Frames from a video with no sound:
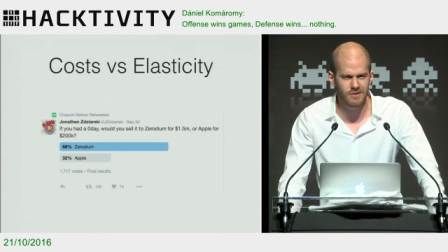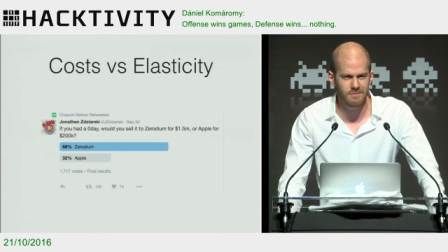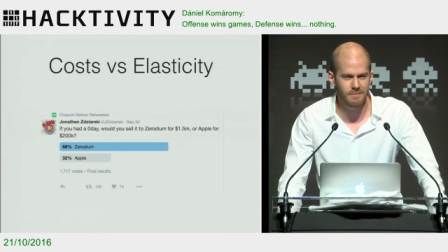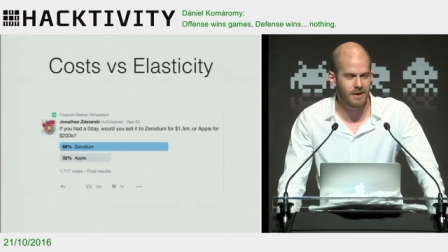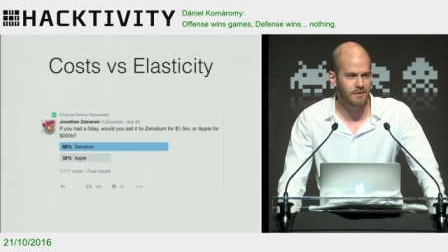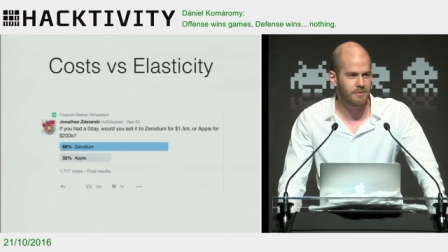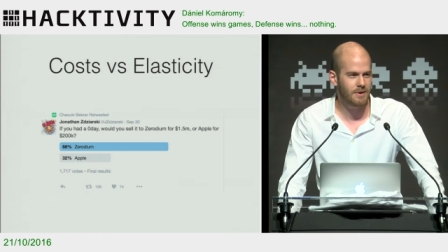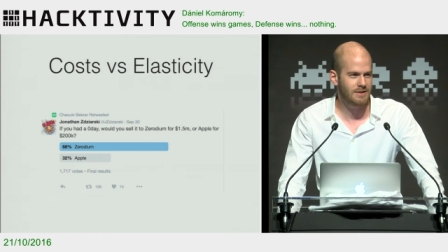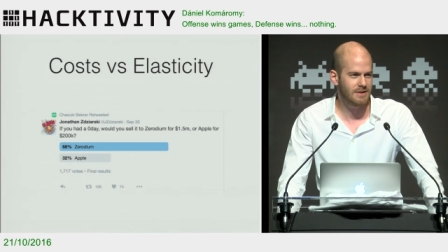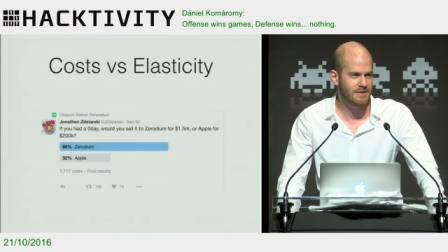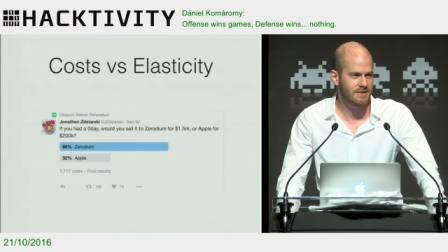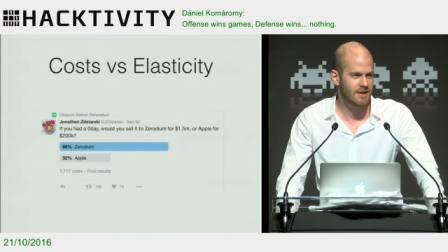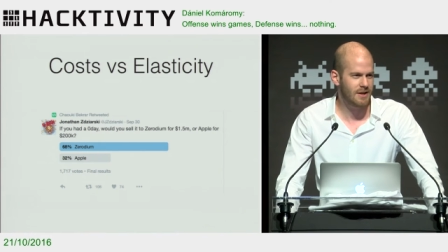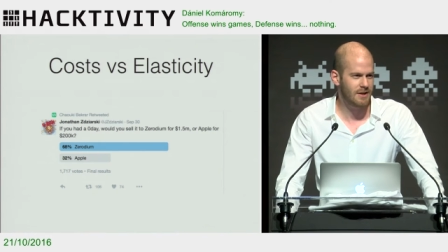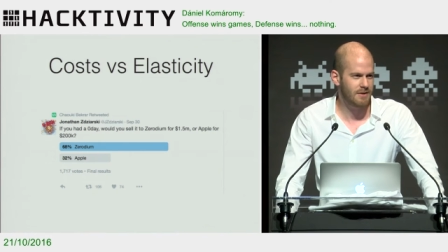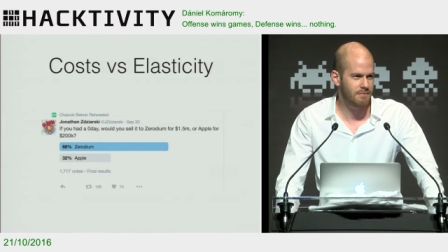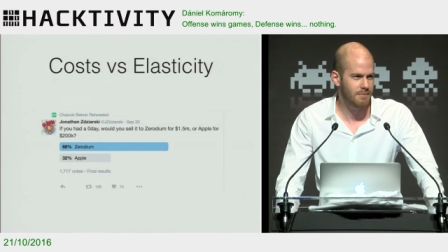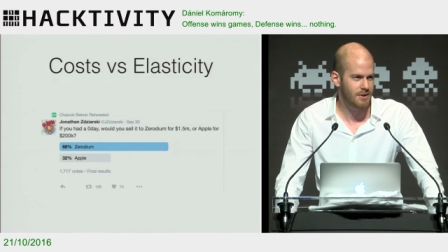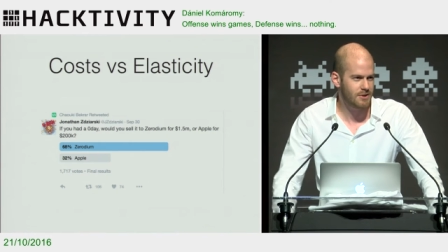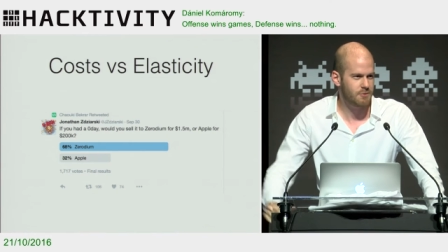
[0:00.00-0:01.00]
In many ways, it's
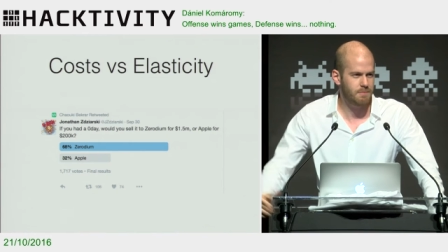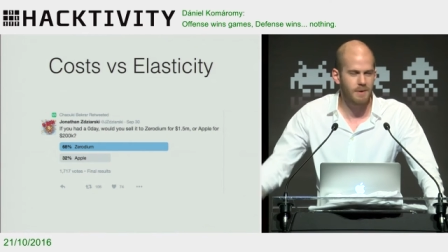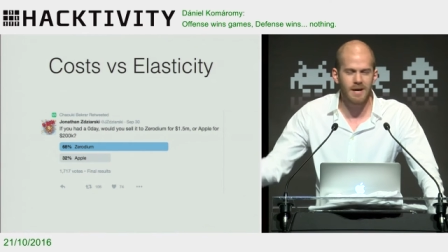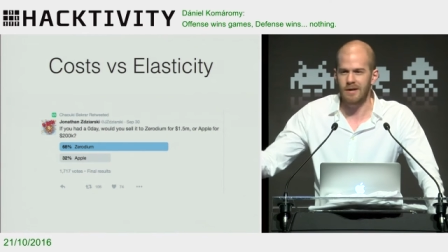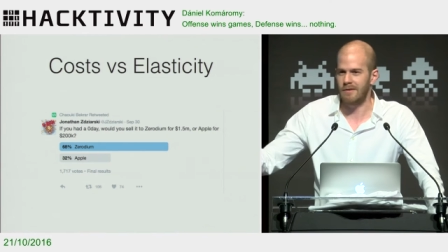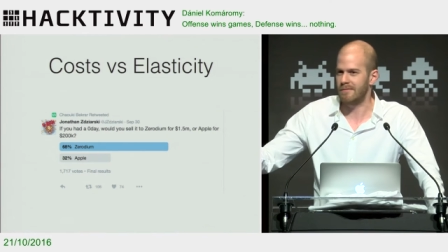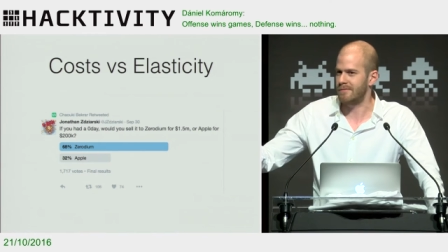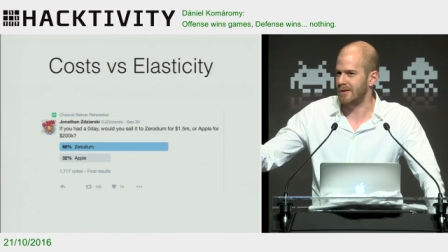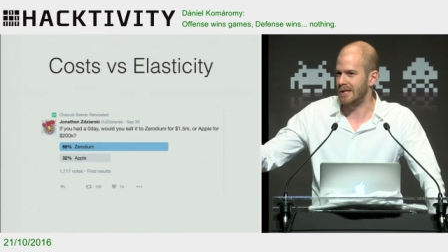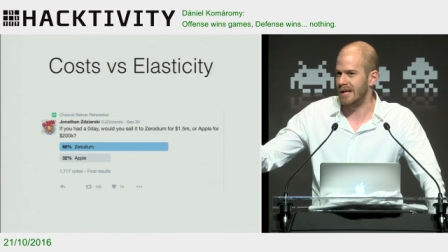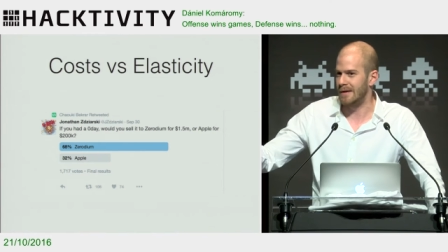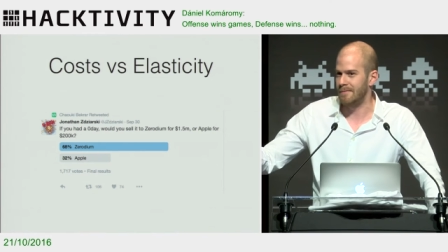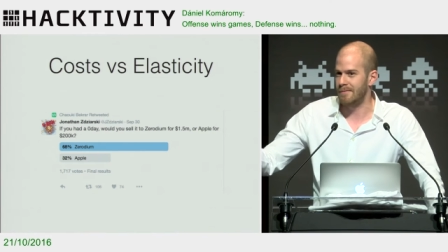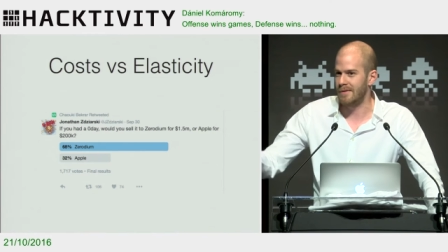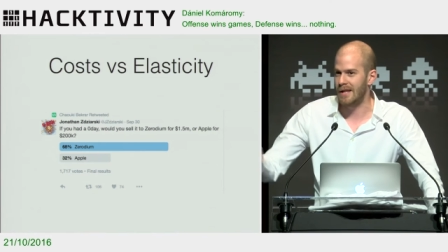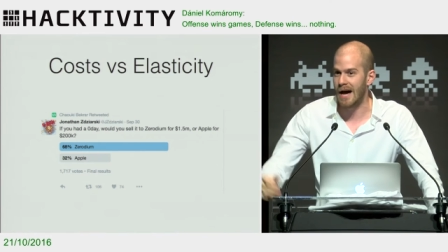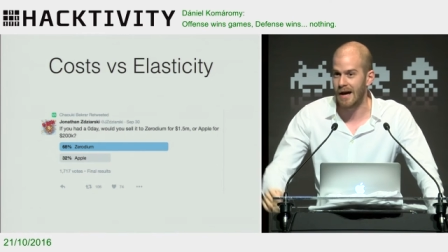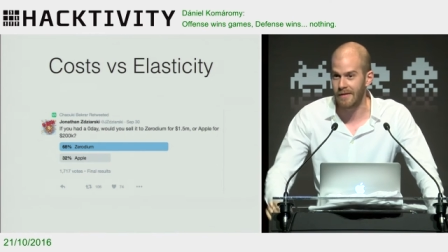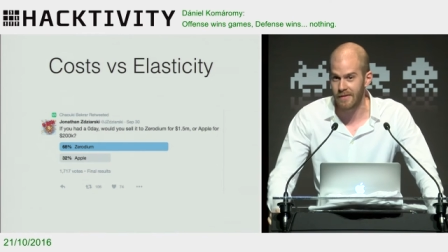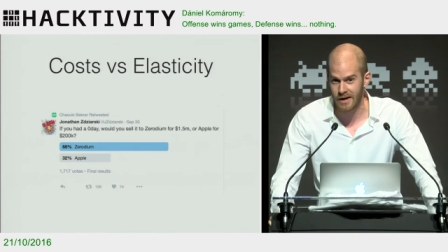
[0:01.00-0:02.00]
gotten much better for them.
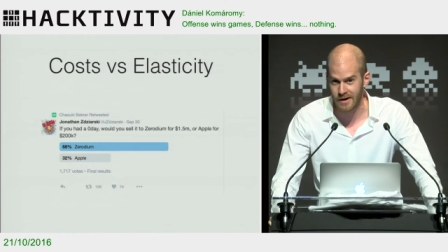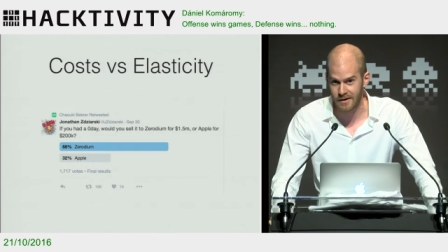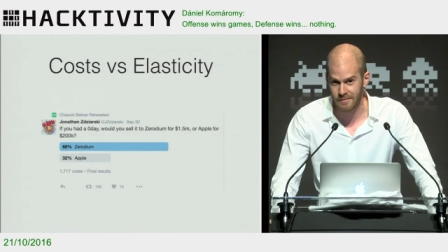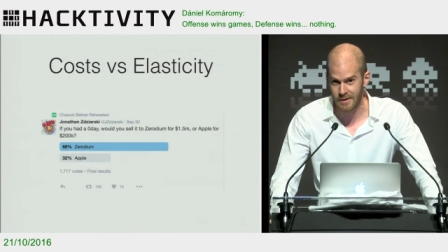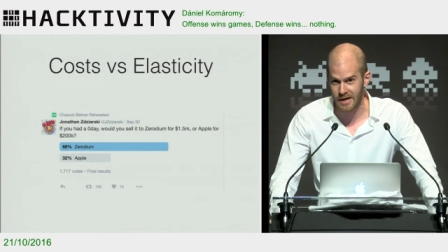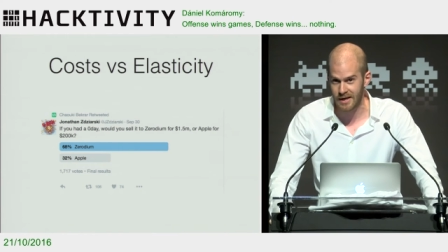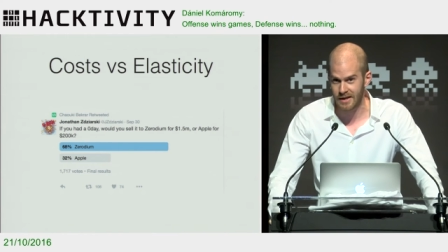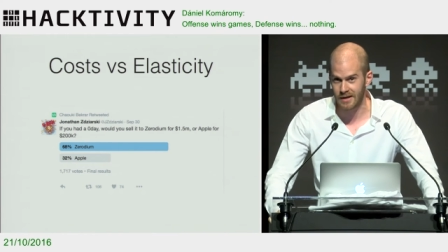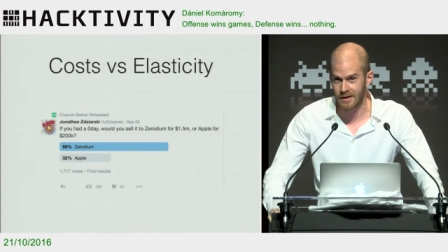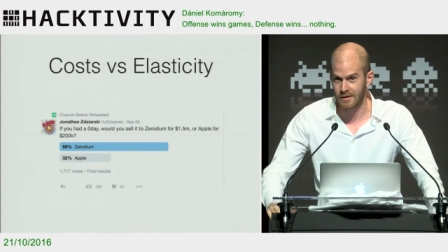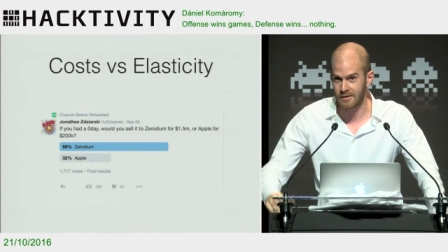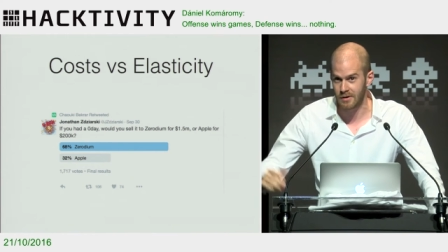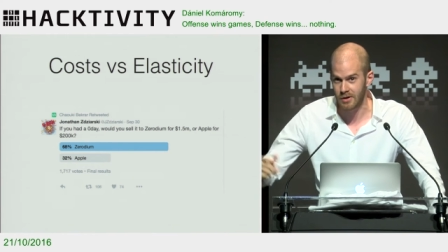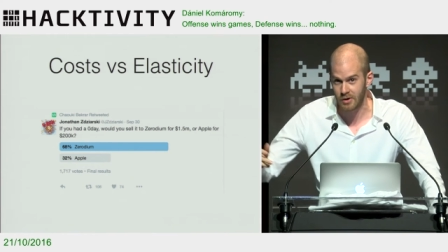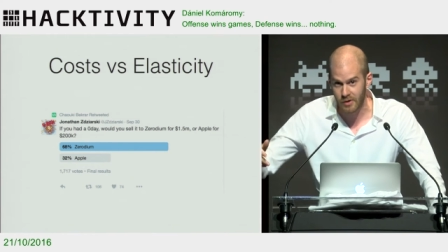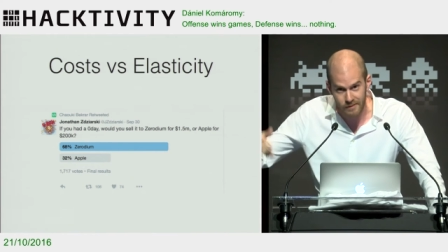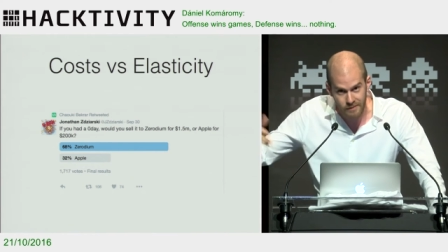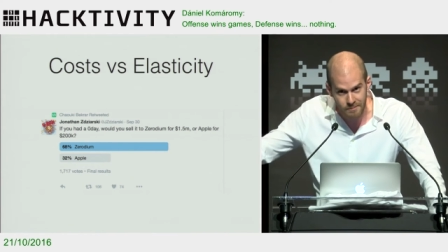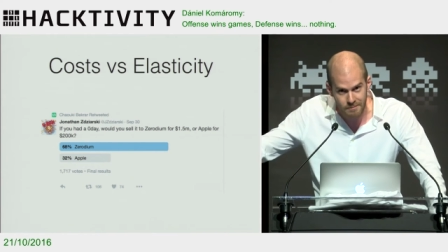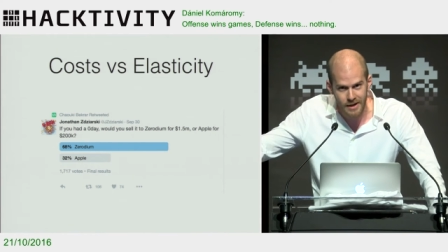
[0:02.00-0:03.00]
Now they are making
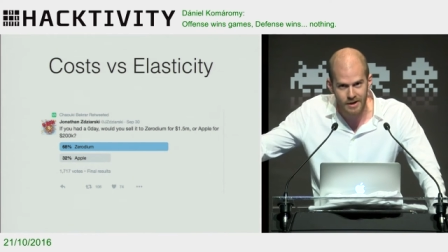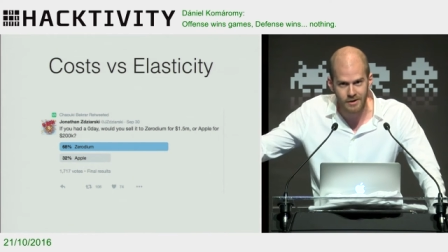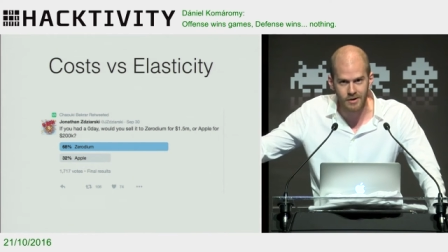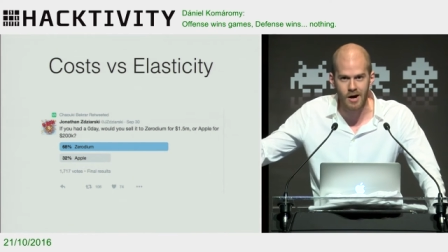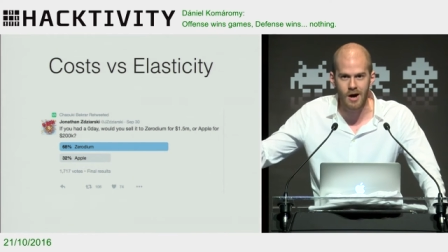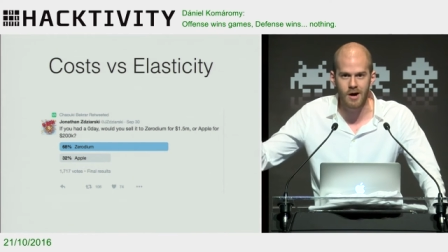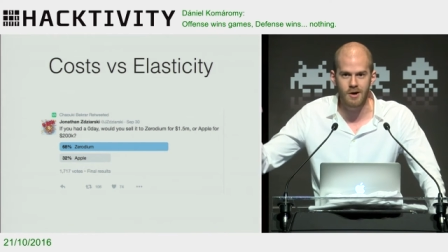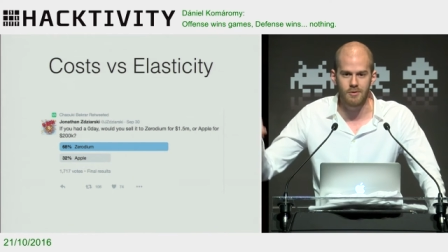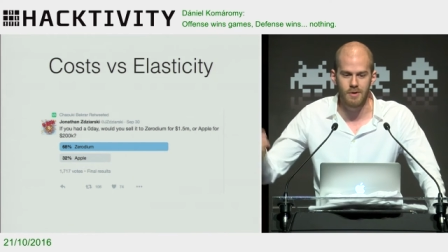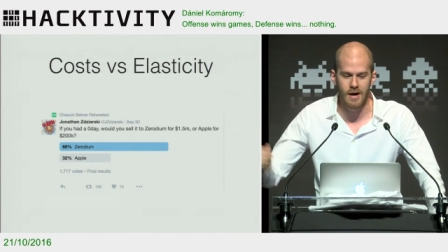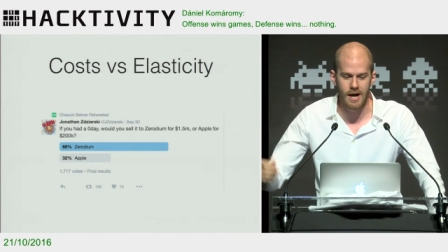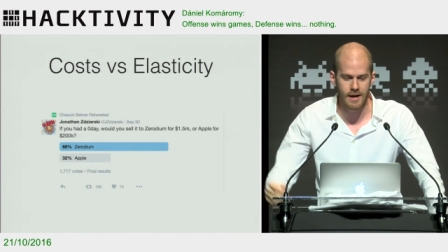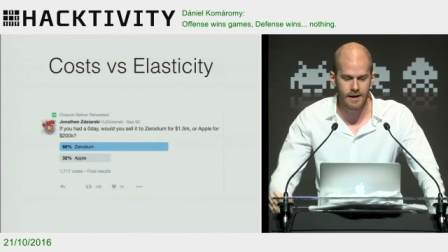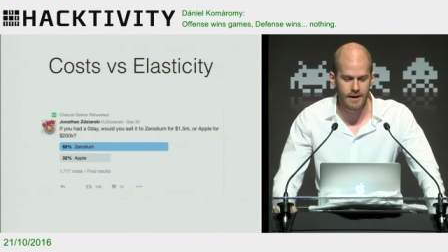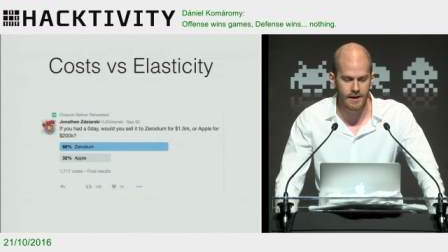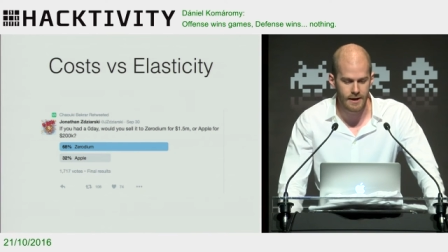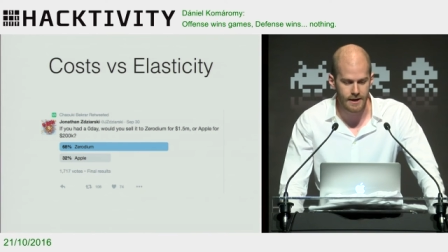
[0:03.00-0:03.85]
even better in ROI.